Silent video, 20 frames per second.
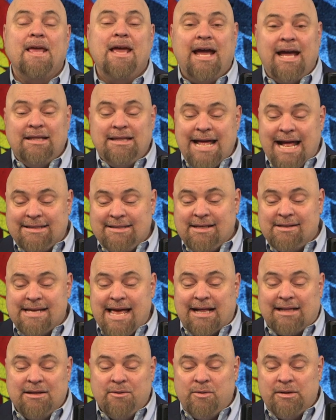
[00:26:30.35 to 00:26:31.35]
And that's
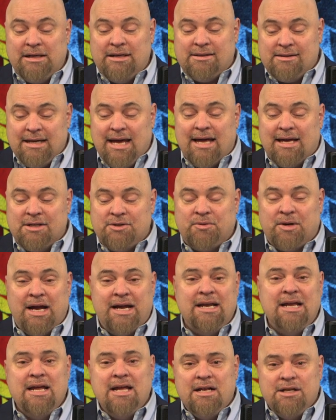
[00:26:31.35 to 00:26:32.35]
exactly what he says,
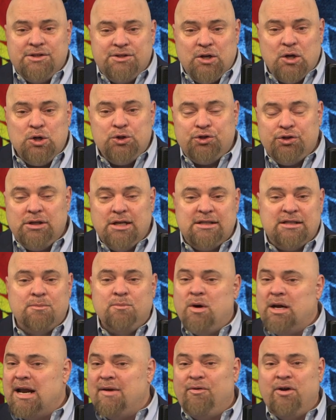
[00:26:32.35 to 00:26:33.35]
right? Socialism,
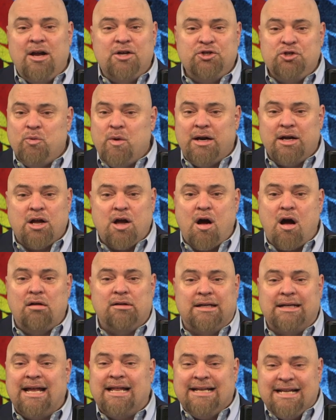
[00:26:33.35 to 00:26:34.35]
whatever else you want to call
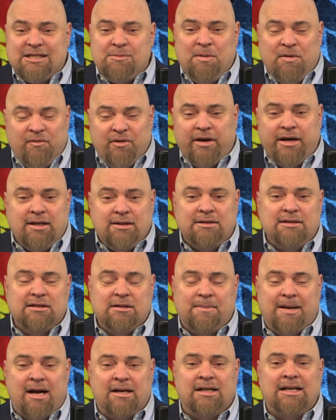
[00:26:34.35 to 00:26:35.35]
it, and let's be very clear
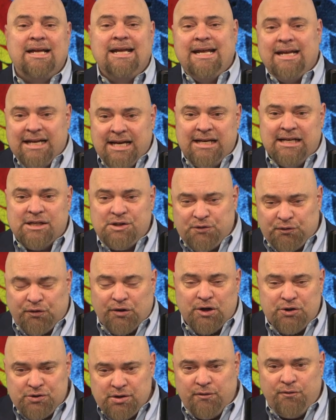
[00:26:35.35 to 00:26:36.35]
about it, it is
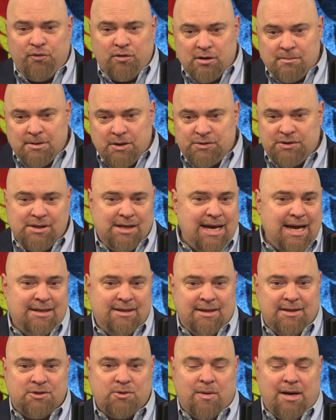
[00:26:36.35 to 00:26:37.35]
first and foremost the
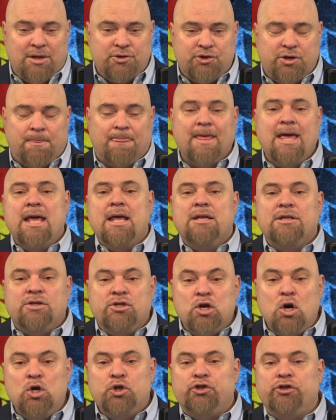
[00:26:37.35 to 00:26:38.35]
atheist question.
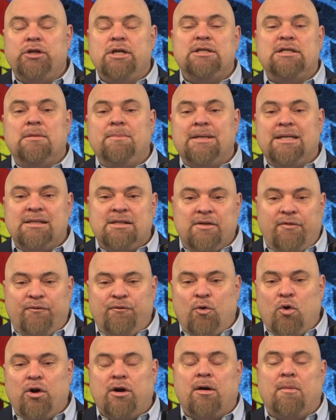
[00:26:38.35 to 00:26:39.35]
Socialism is the
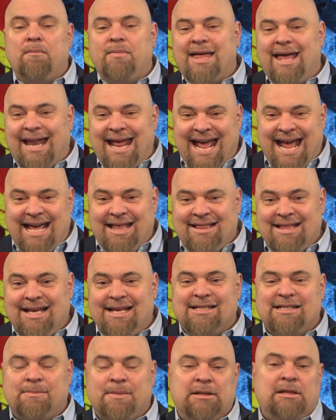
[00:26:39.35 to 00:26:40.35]
form that
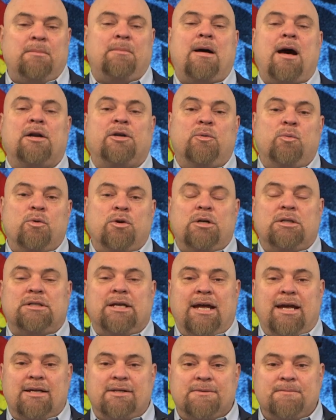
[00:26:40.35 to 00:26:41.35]
atheism in the modern world
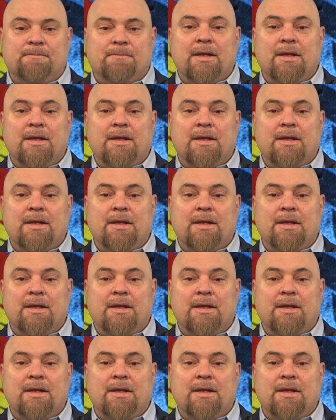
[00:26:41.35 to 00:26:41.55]
takes.